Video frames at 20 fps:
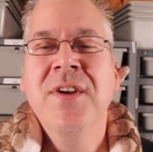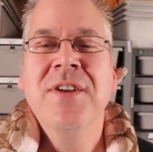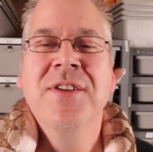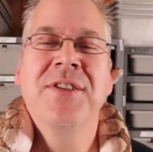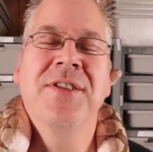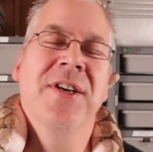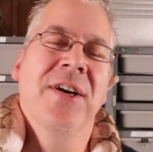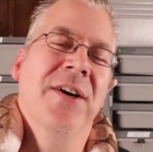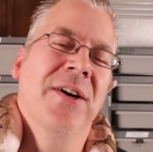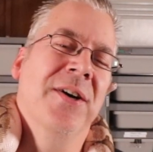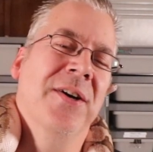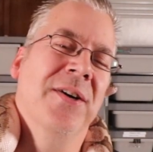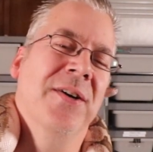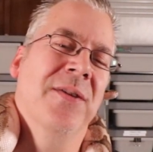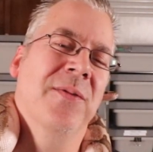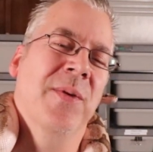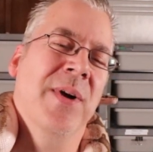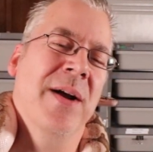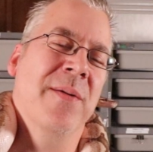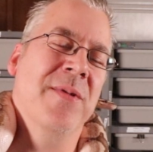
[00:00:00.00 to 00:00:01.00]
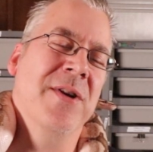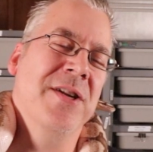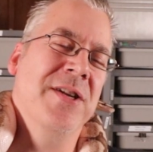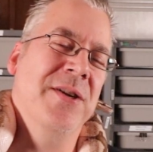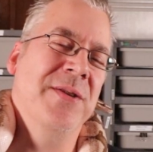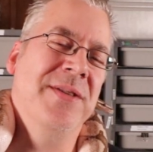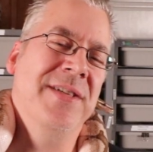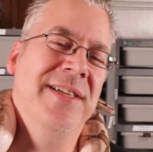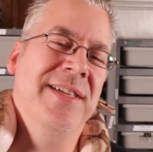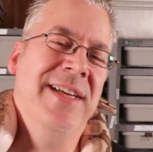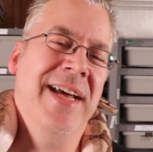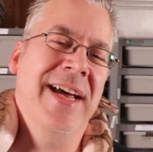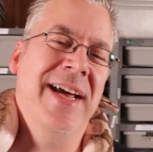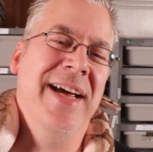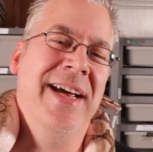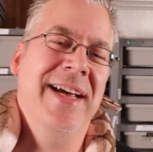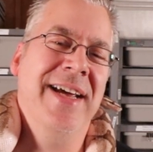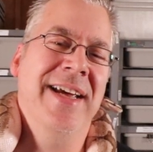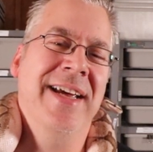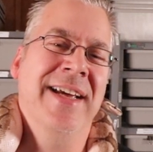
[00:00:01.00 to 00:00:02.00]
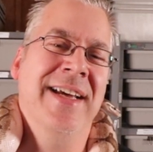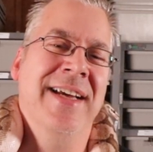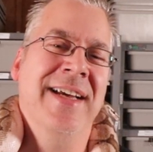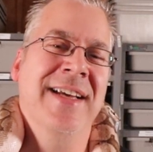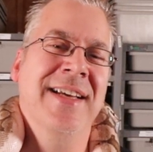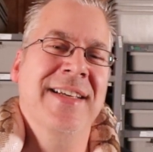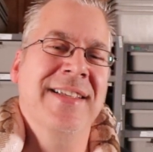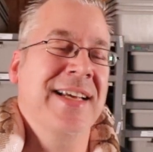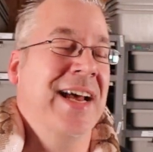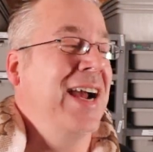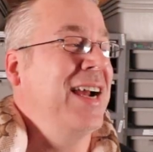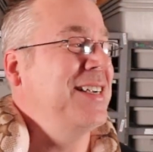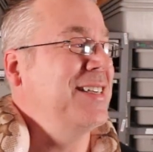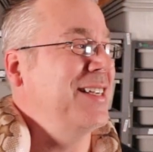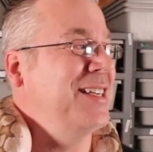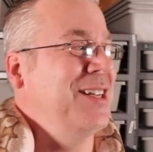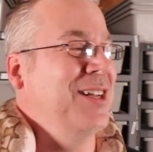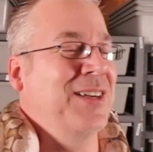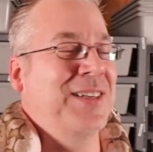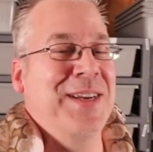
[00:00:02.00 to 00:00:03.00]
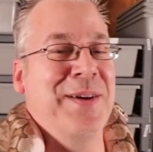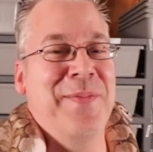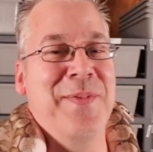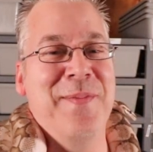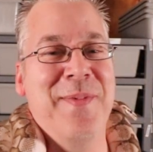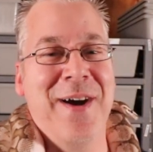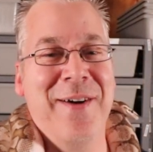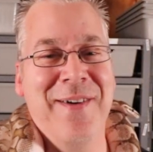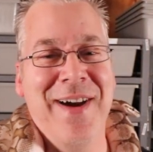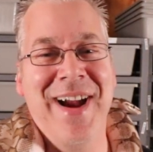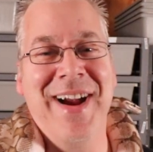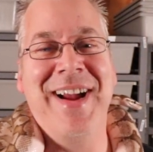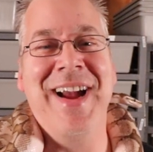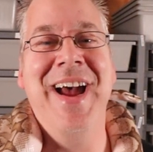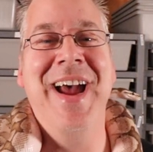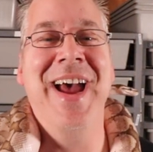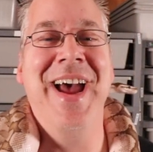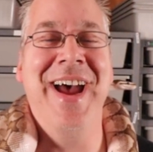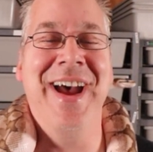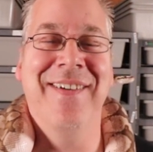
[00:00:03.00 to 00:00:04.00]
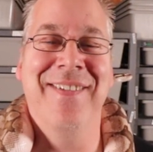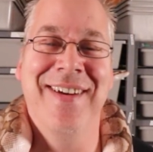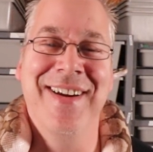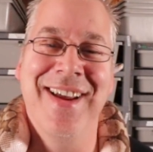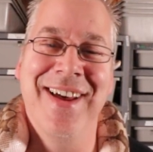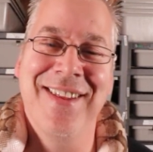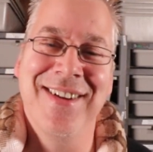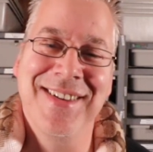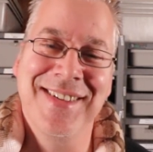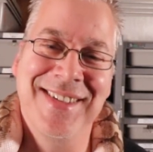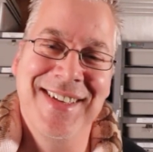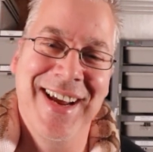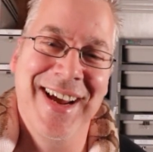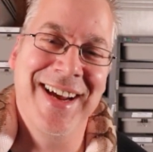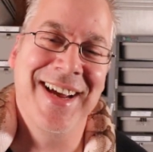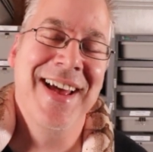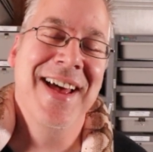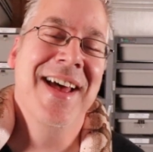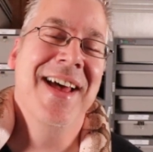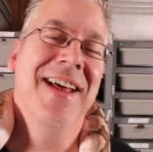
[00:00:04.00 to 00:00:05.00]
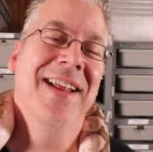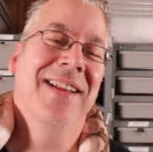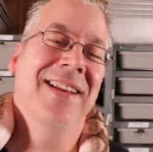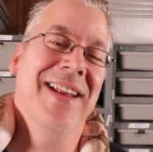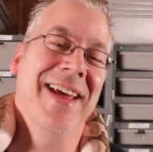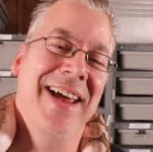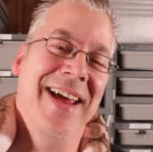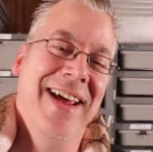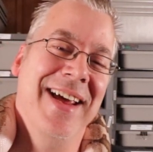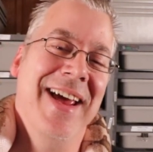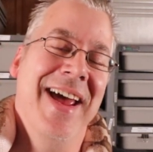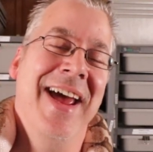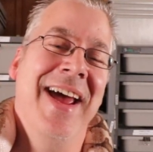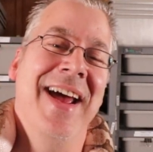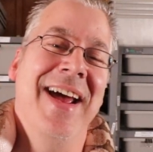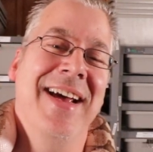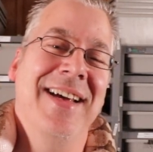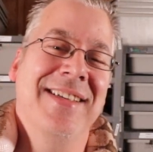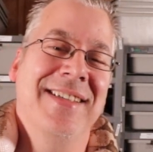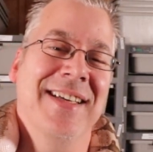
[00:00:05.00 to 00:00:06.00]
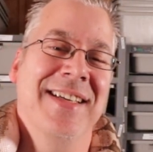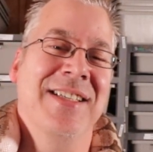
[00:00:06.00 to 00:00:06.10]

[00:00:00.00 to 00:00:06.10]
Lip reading: So what I'm gonna do today is I actually looked up in my rack, I have another snake laying eggs.